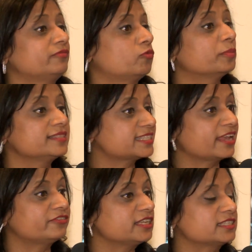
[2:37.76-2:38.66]
women's
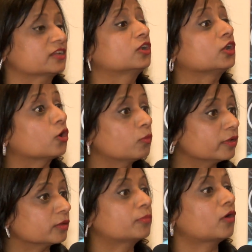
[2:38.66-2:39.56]
safety is a
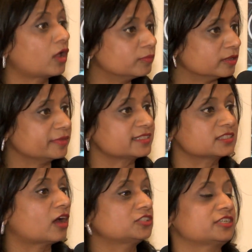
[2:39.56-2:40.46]
global problem. It's
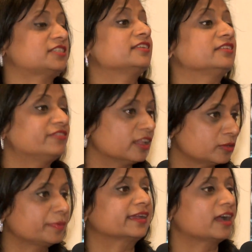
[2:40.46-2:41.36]
not just a
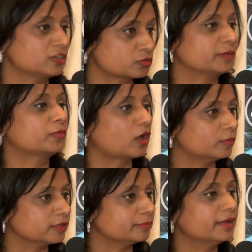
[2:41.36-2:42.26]
developing country
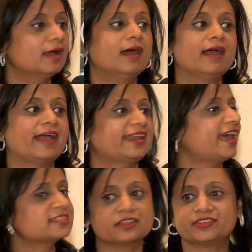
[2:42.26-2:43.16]
problem. And
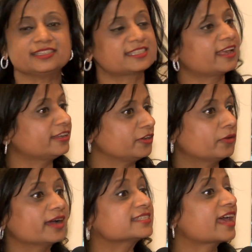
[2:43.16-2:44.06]
as Naveen said,
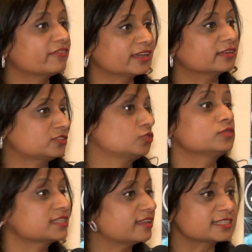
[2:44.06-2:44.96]
us having 2
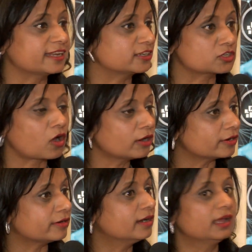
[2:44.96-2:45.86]
sons and a
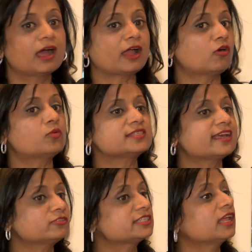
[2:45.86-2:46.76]
daughter, I always had
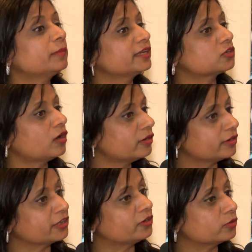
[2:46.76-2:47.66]
to tell my daughter,
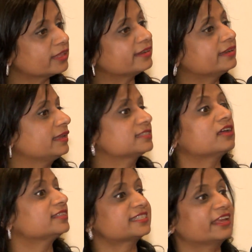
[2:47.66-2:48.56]
that it's
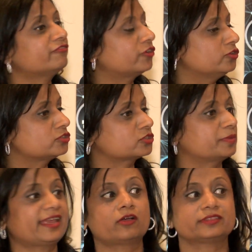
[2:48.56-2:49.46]
not safe for you to
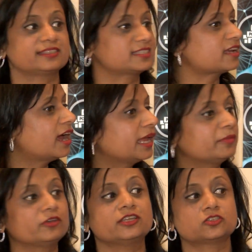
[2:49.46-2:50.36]
be out this time, you
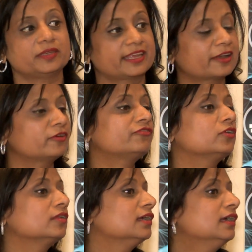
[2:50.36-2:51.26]
need to be
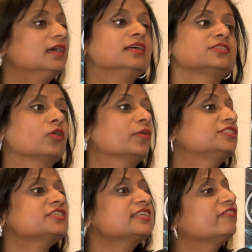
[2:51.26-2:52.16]
careful. So it
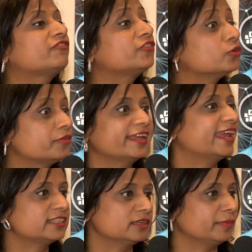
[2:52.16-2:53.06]
just
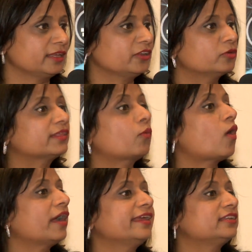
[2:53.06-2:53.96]
infuriated me, that
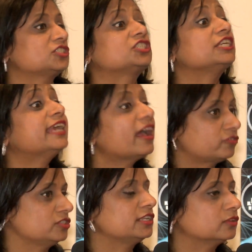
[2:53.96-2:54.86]
why does she have to
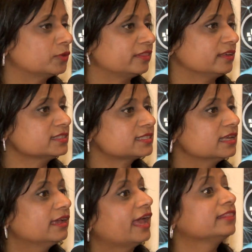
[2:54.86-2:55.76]
deal with this
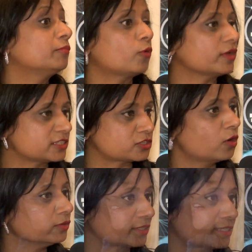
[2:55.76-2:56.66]
and the boys
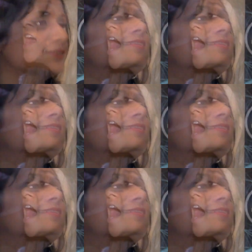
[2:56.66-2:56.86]
don't?